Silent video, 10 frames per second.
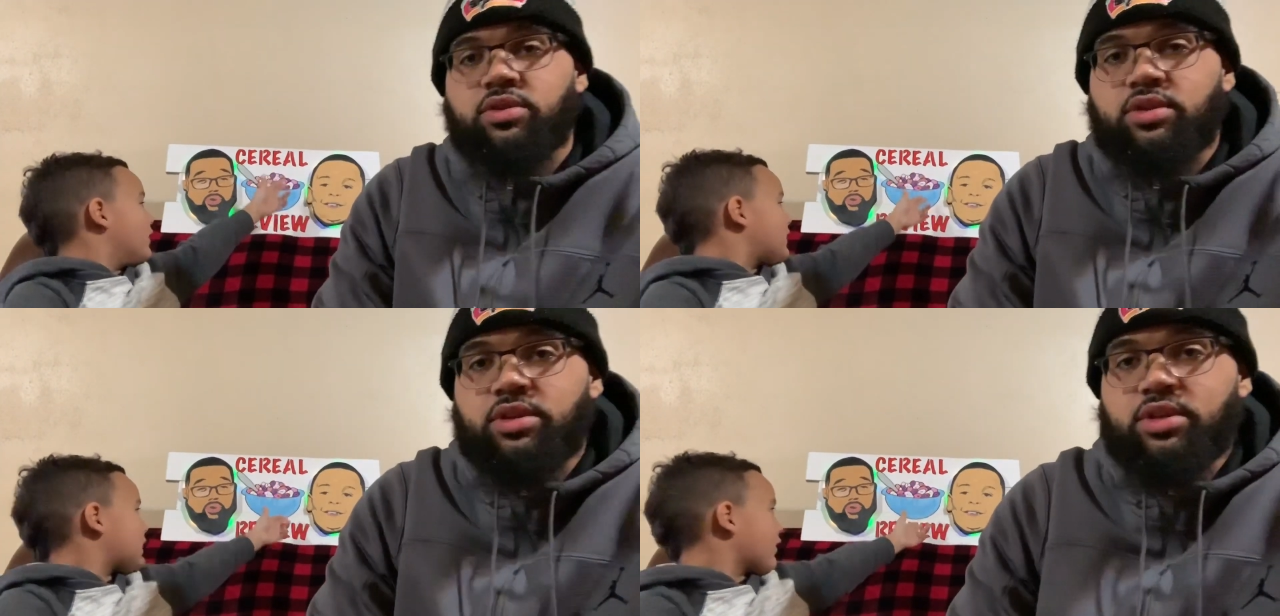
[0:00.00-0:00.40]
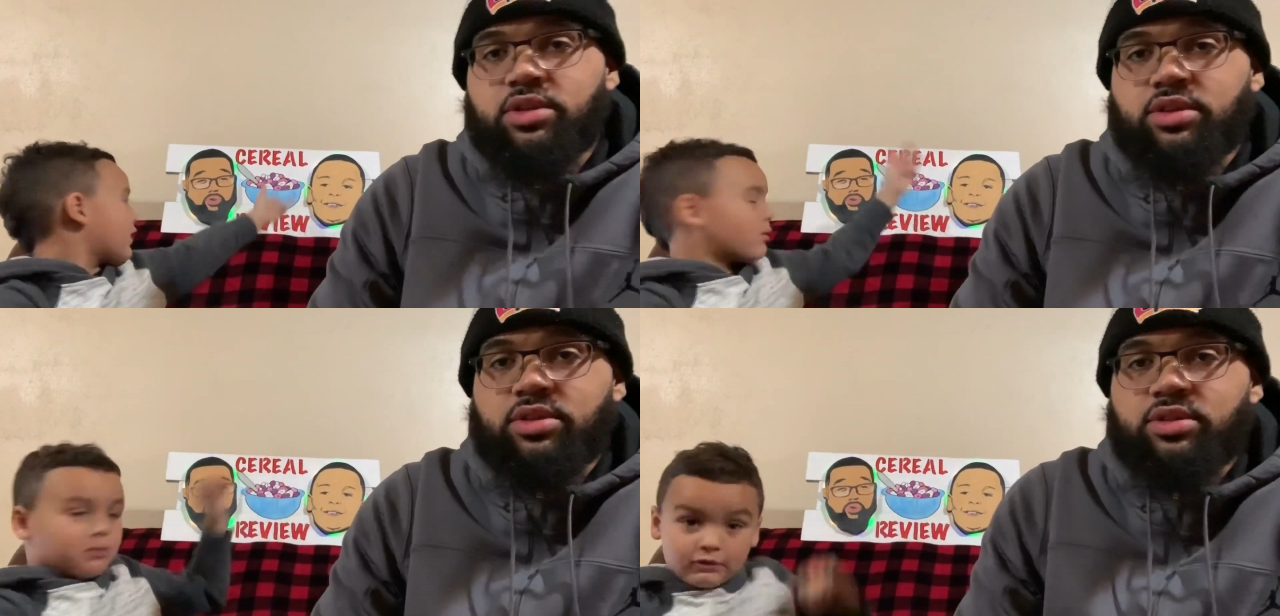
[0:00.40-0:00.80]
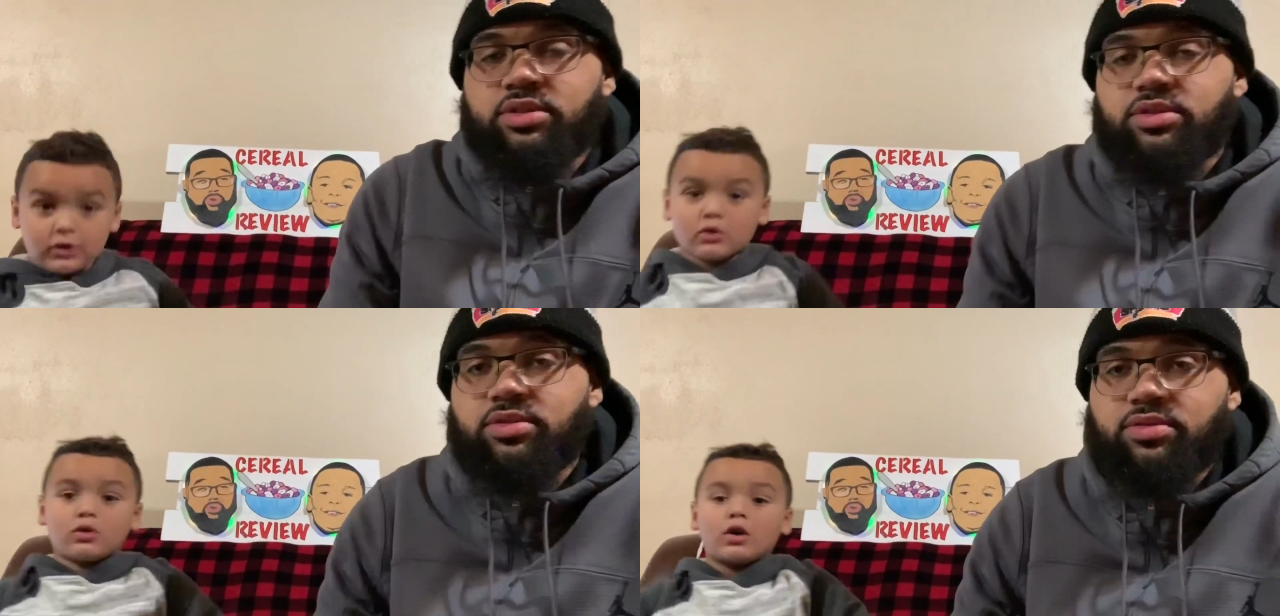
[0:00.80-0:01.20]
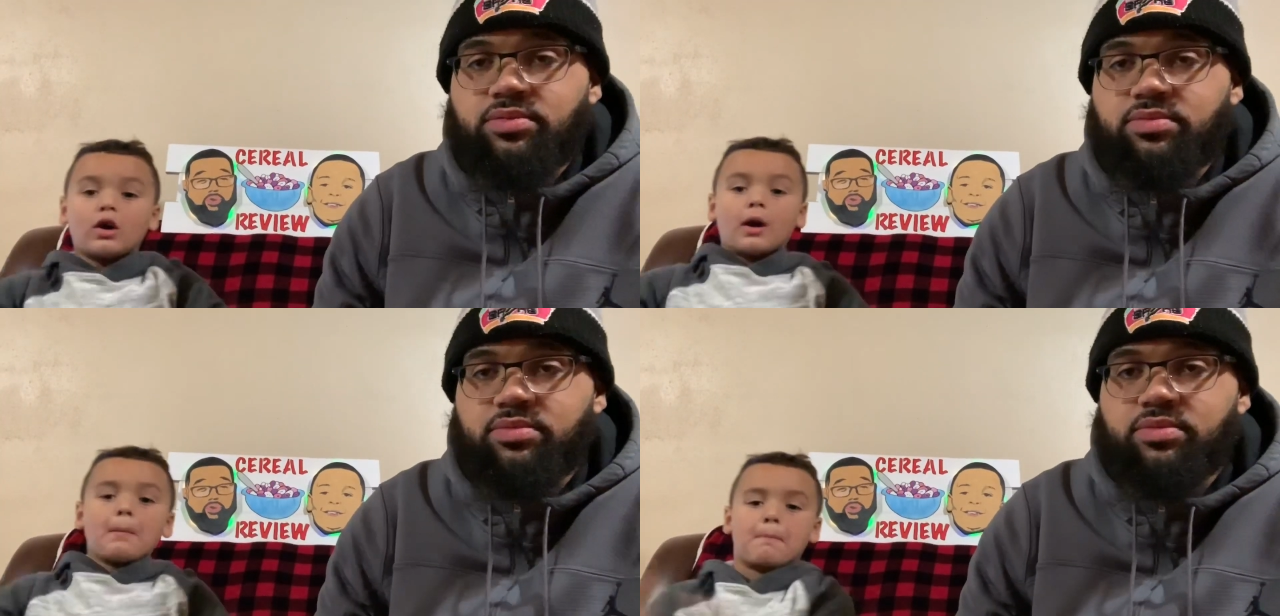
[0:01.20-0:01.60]
Speaker 1: the cereal review.
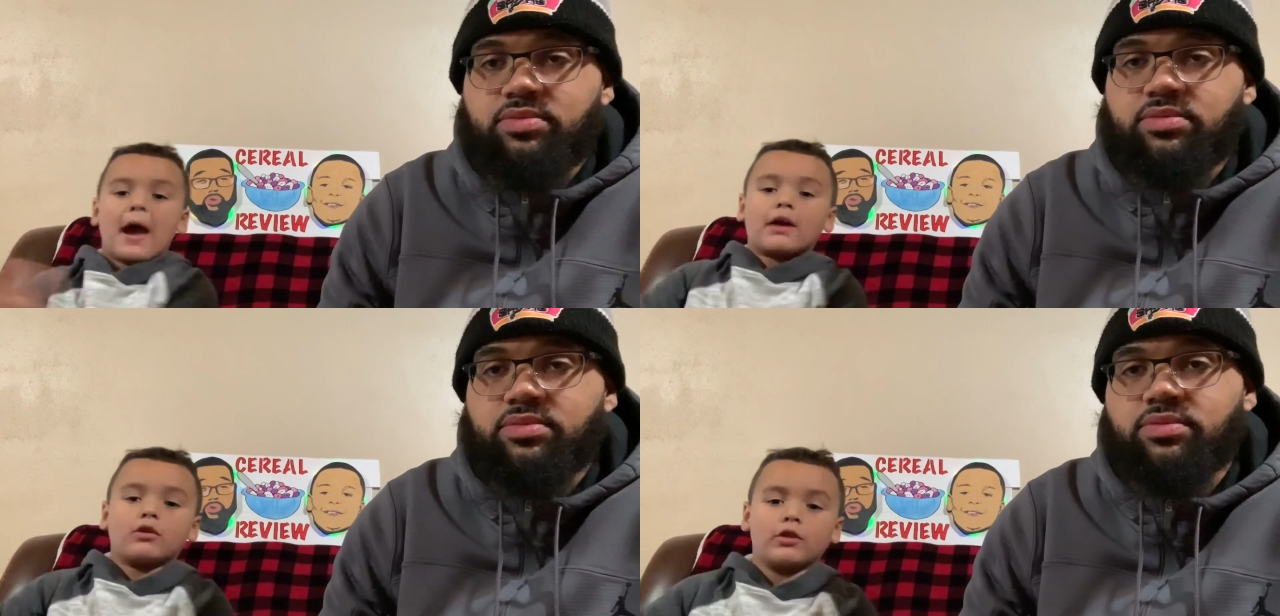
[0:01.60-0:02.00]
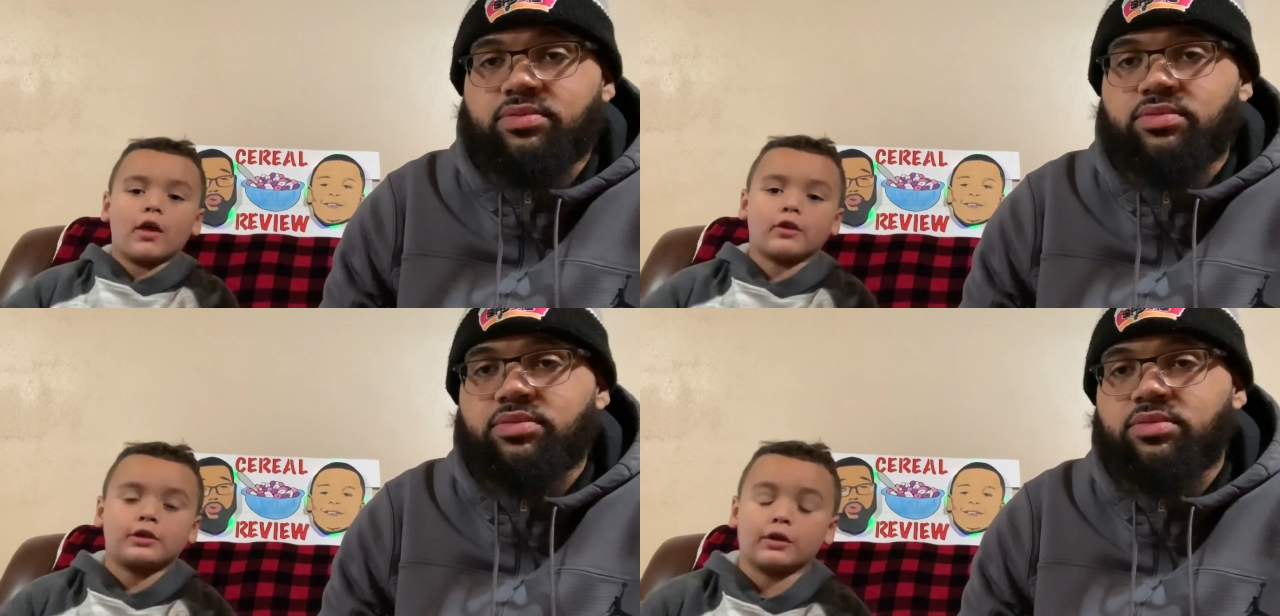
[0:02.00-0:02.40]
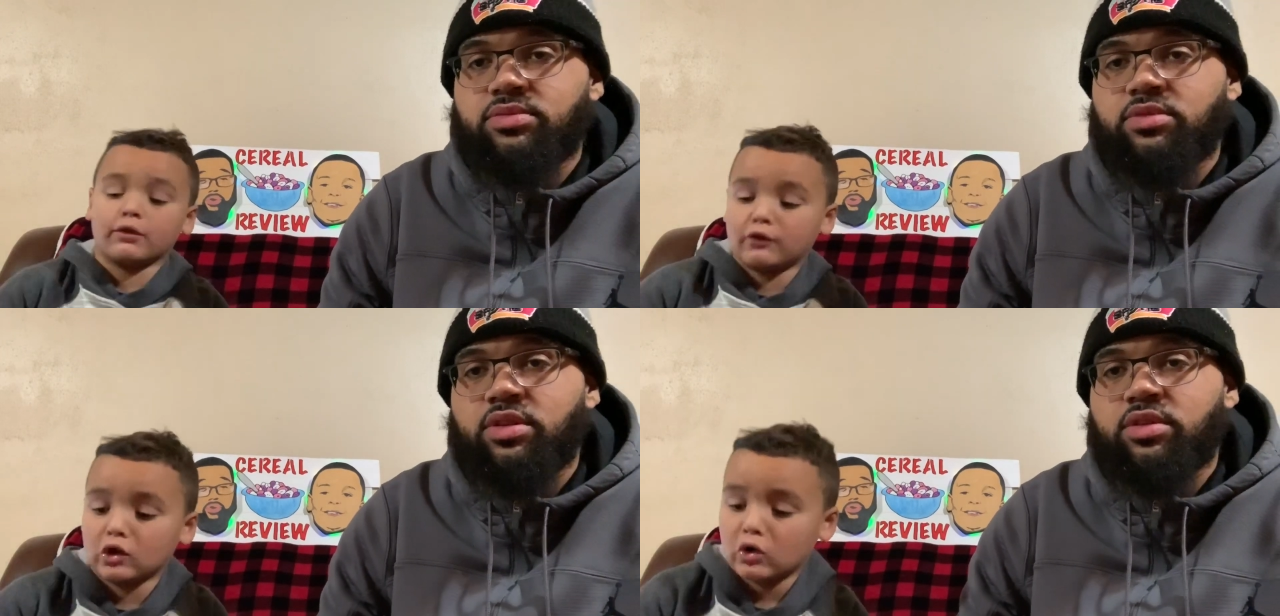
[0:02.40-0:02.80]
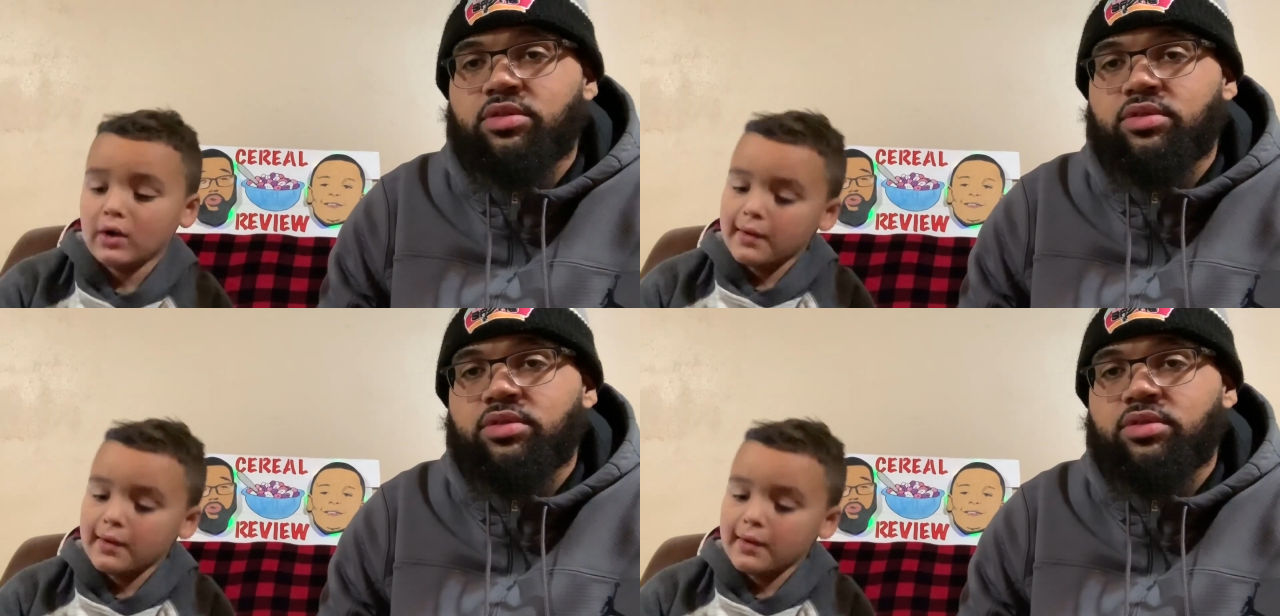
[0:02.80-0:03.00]
Back with another cereal review.